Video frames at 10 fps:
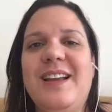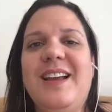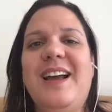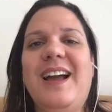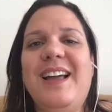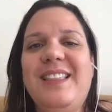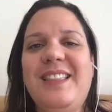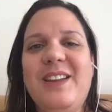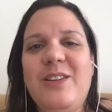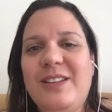I
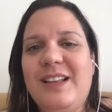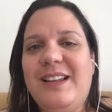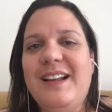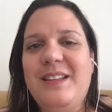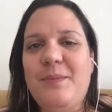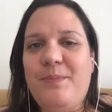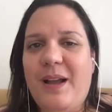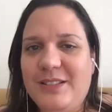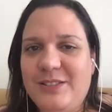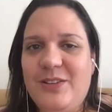think you're going to like the
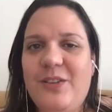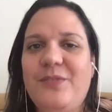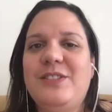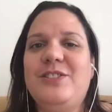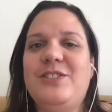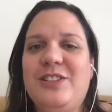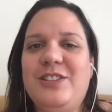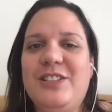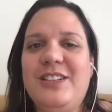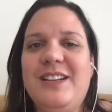pastor of this
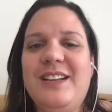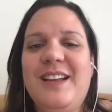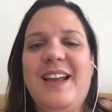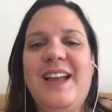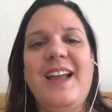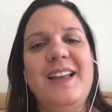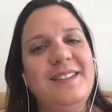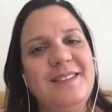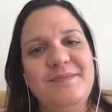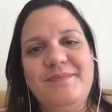church.
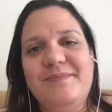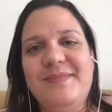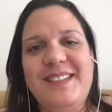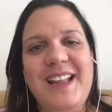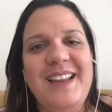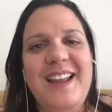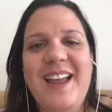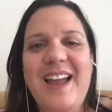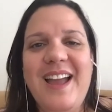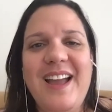And then
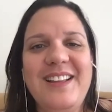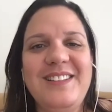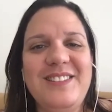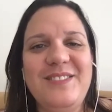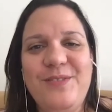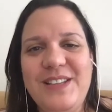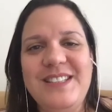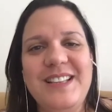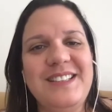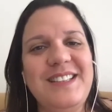I
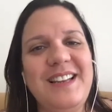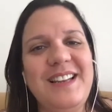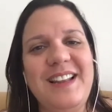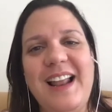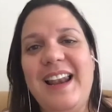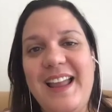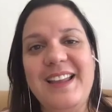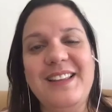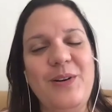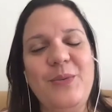visited and I
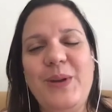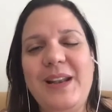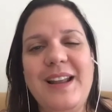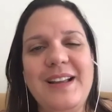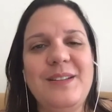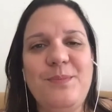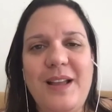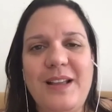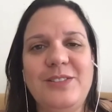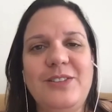like it. I really like the
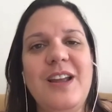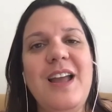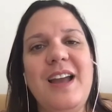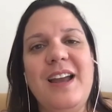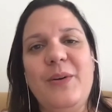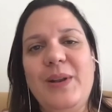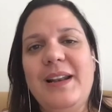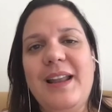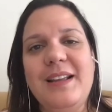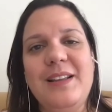pastor. I really
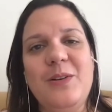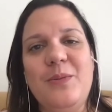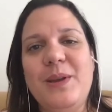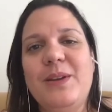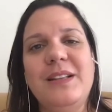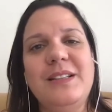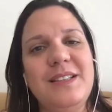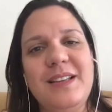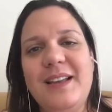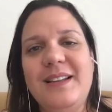like the community,
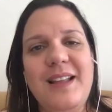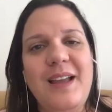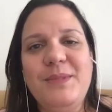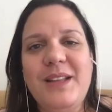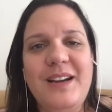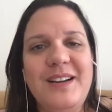and I'm there.